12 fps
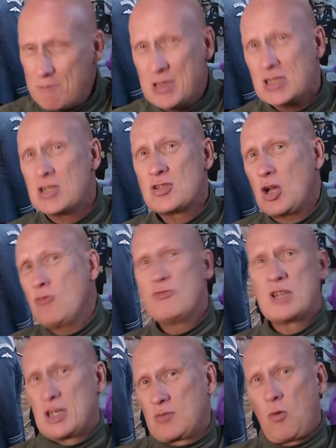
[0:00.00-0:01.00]
bit of
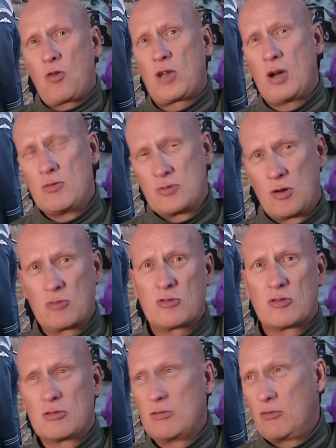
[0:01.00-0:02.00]
notice what goes
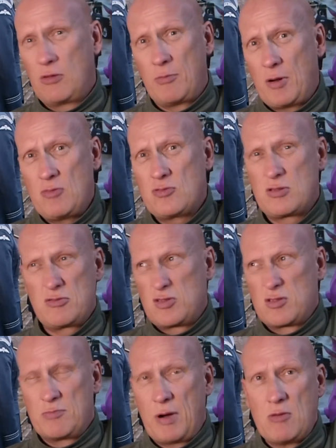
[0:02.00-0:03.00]
on the boats. You
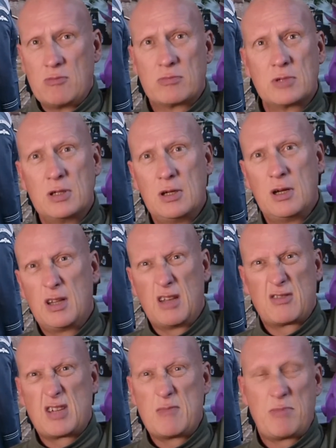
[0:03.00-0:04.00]
just boat and
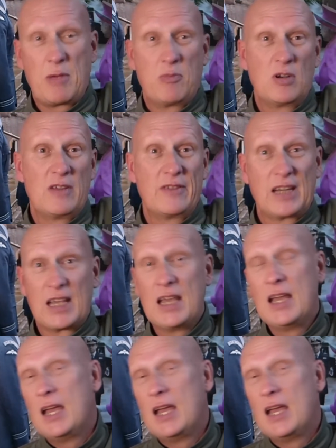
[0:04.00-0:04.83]
that's it. People live in it.